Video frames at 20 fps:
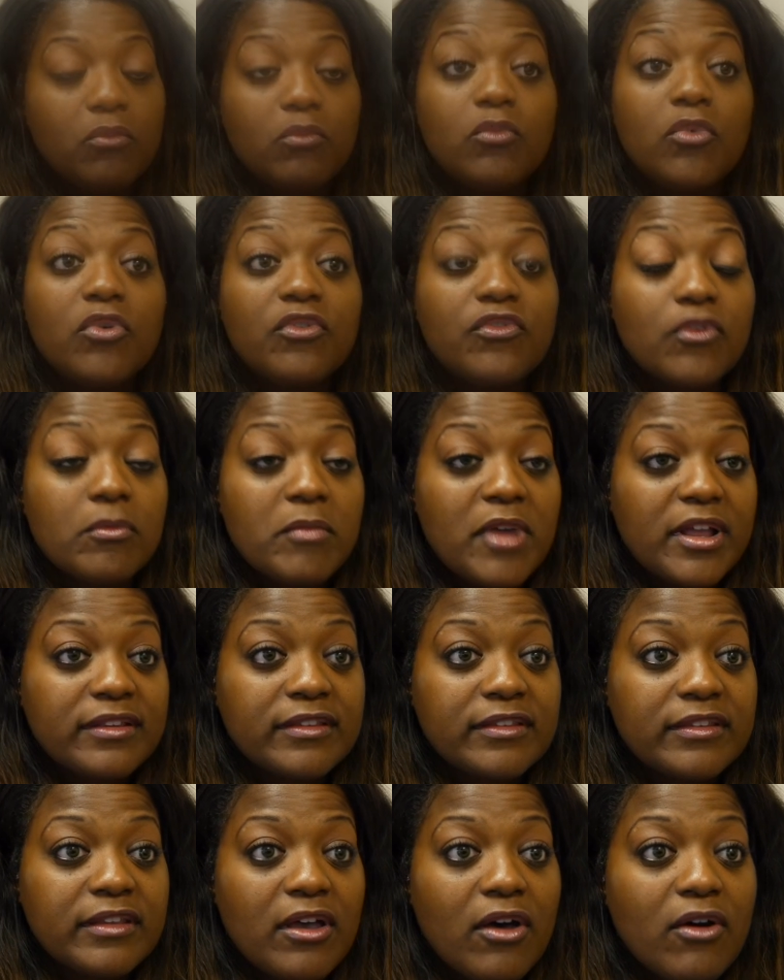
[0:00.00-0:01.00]
Well, for
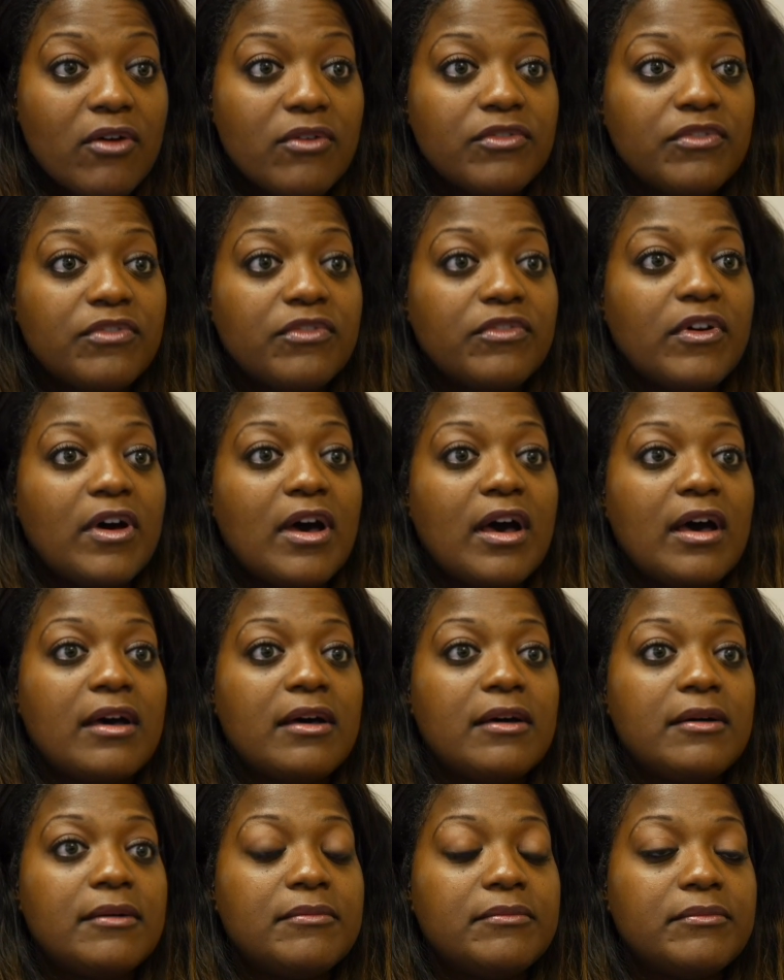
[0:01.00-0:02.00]
myself,
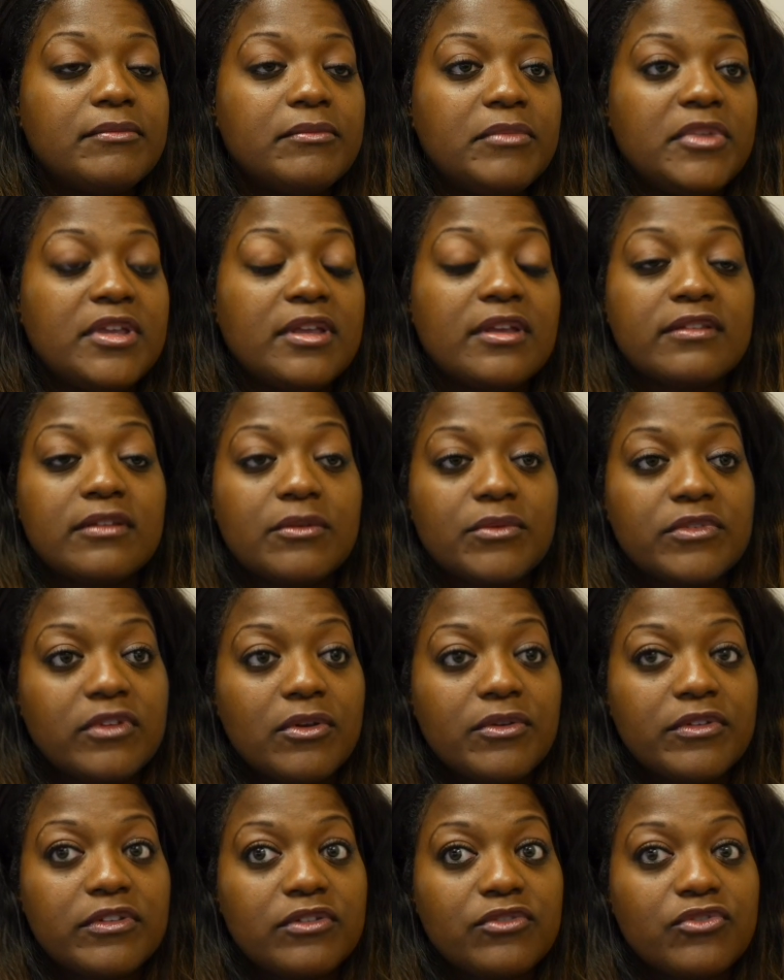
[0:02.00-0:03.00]
because I was
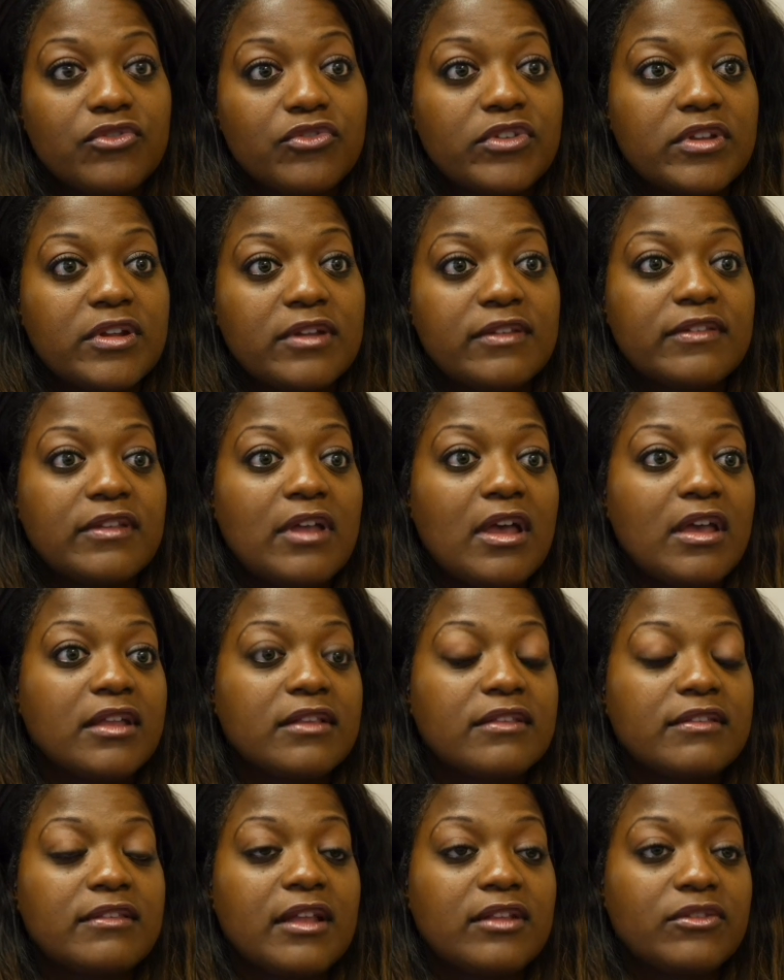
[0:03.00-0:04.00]
always interested in
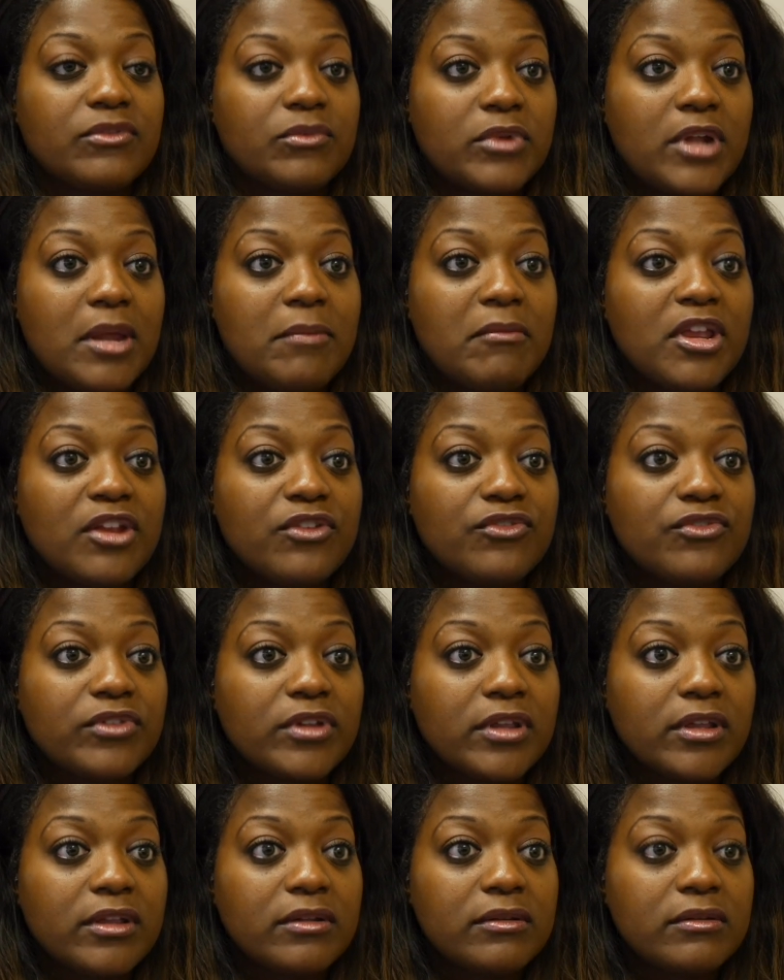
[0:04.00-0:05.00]
science, that's what I majored
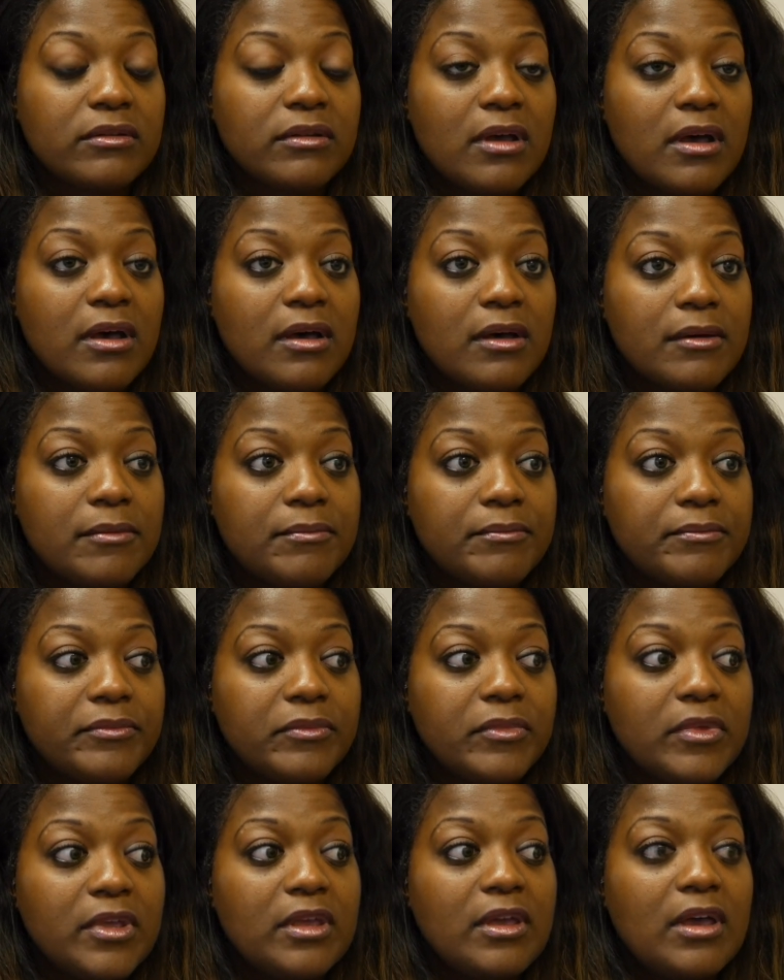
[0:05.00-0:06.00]
in.
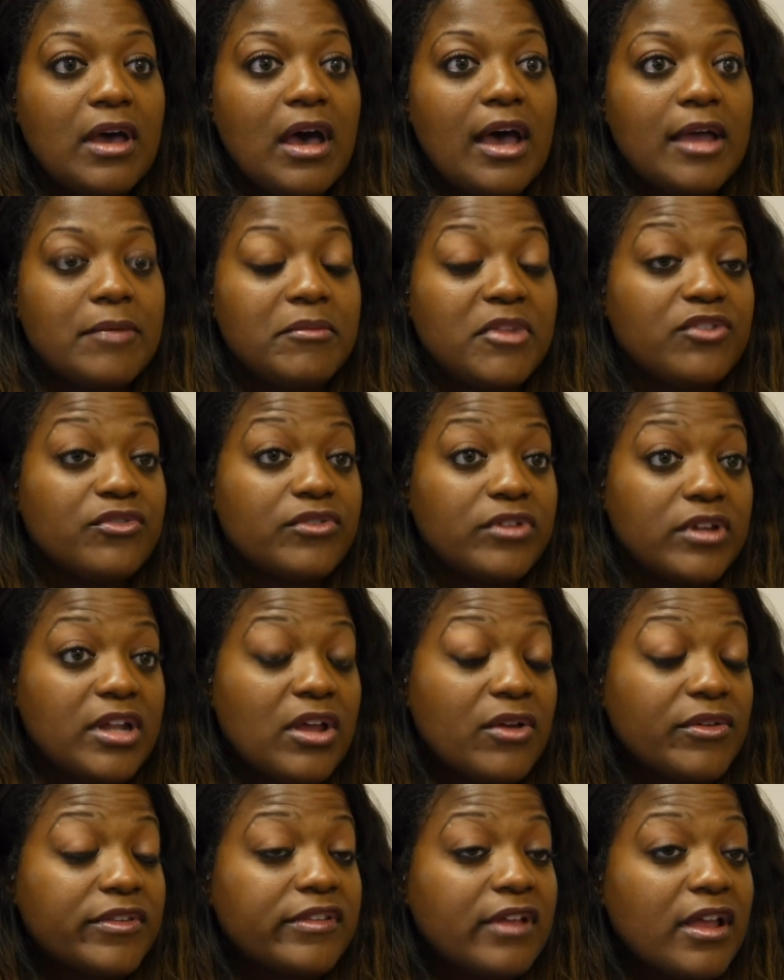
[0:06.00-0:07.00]
I majored in
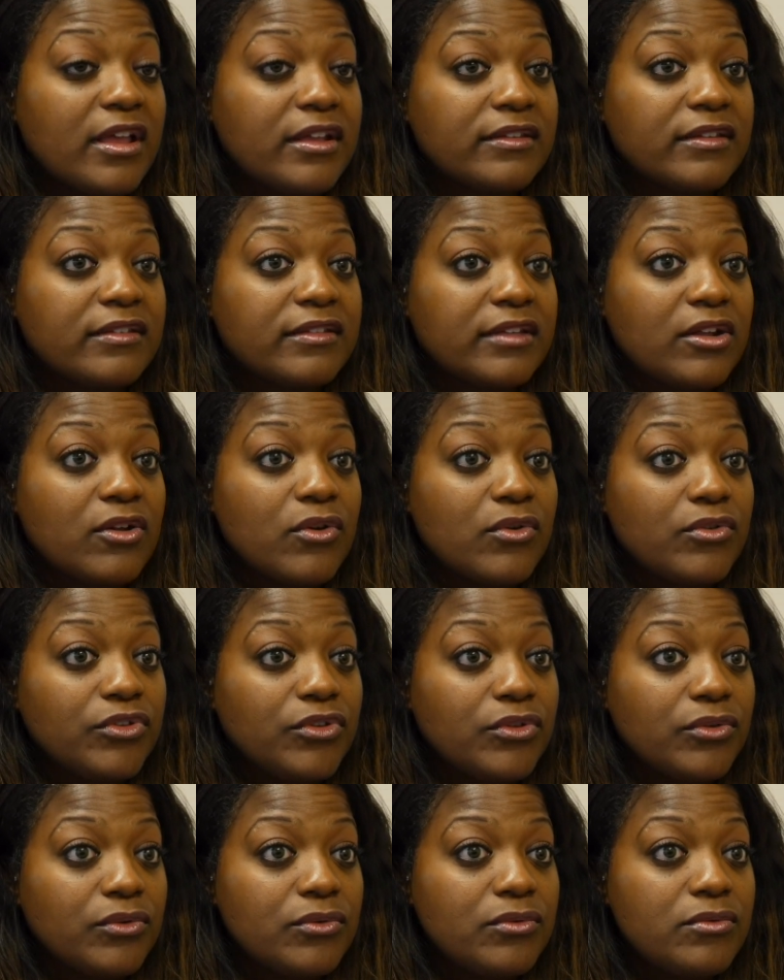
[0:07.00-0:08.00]
health sciences at
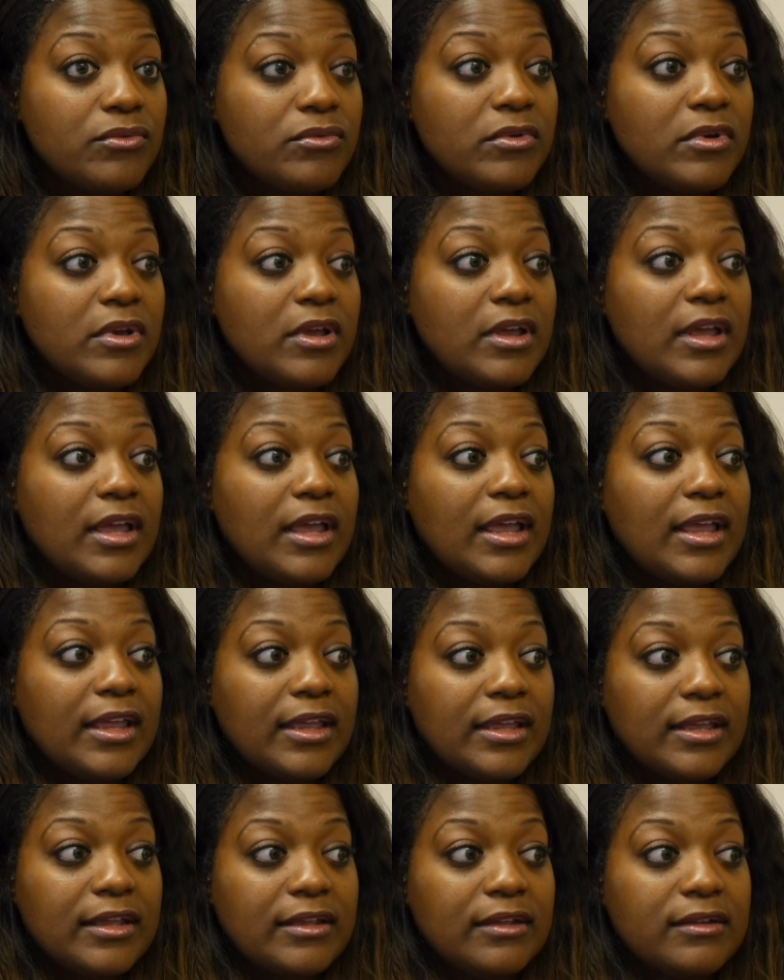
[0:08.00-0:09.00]
OU,
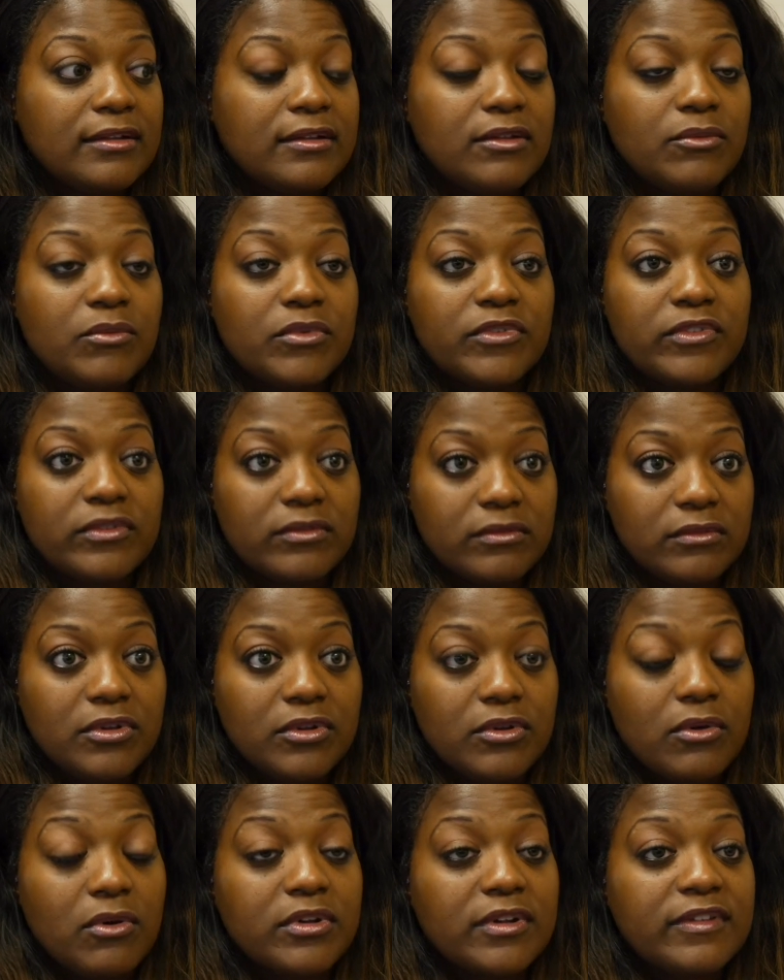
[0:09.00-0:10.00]
and it was,
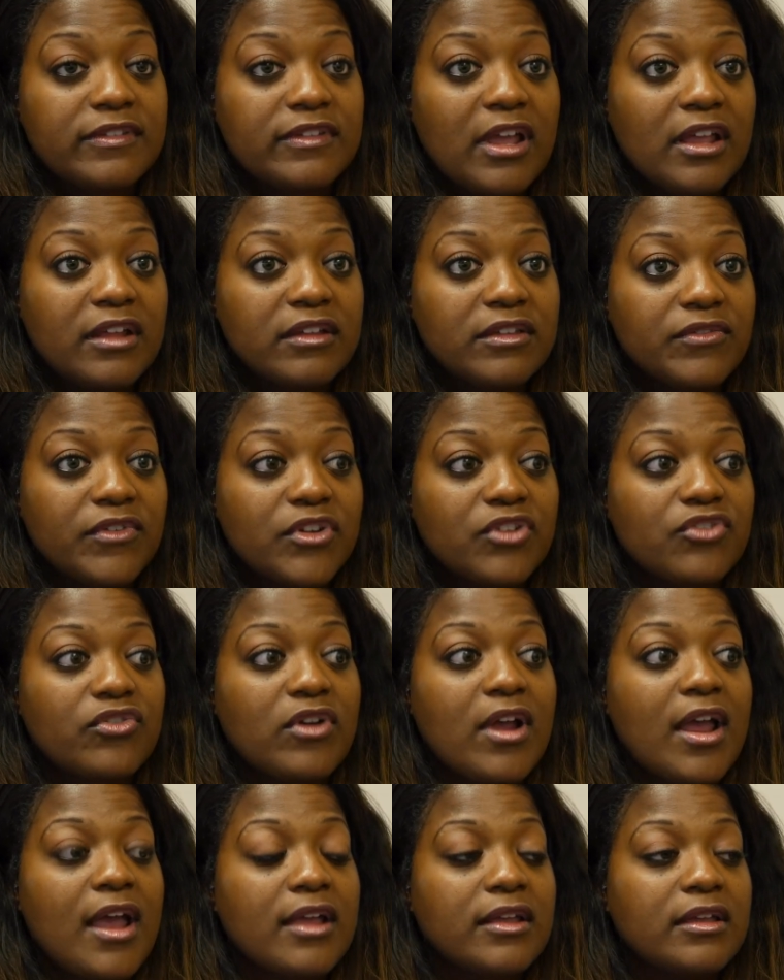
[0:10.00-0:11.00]
on a scientific
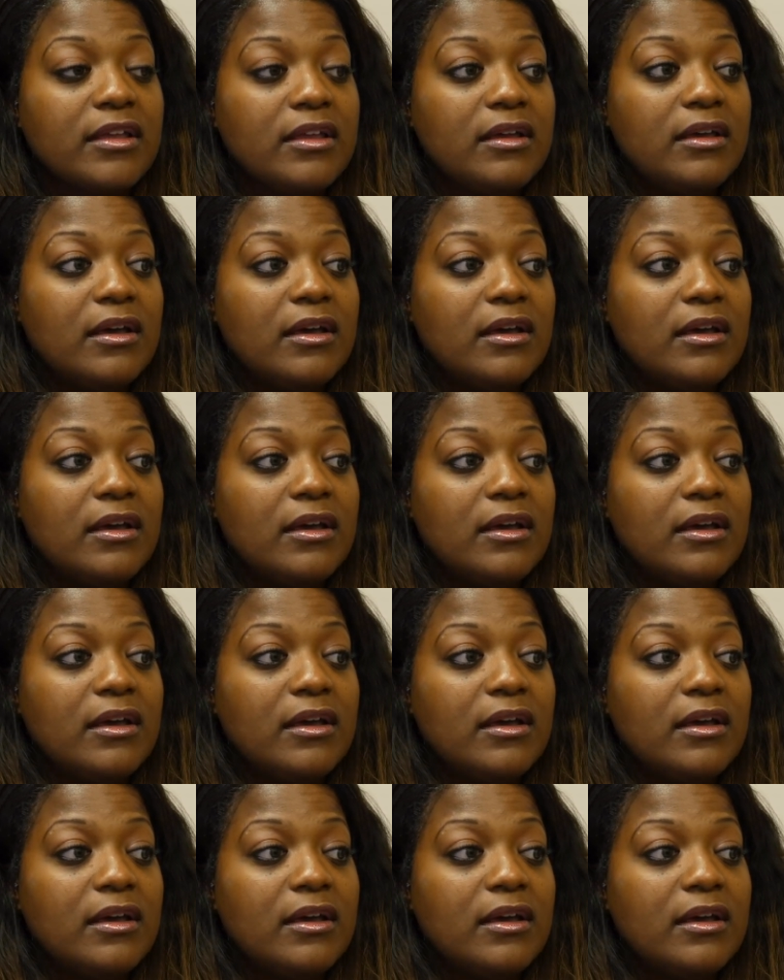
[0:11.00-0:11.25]
track.